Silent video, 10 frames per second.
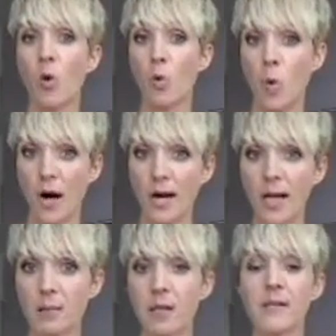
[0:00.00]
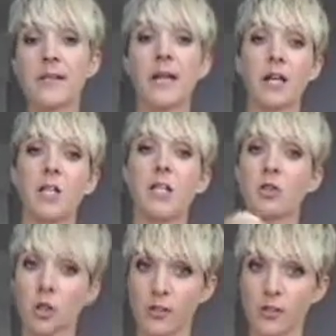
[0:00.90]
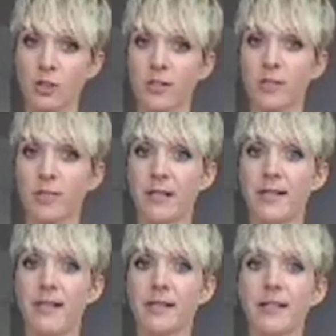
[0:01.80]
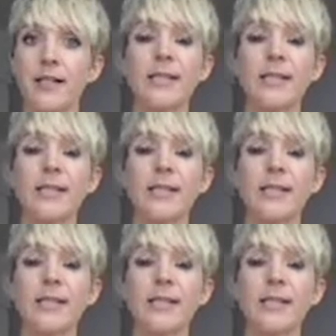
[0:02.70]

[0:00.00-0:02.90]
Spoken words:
Why? Because it does cross the placenta,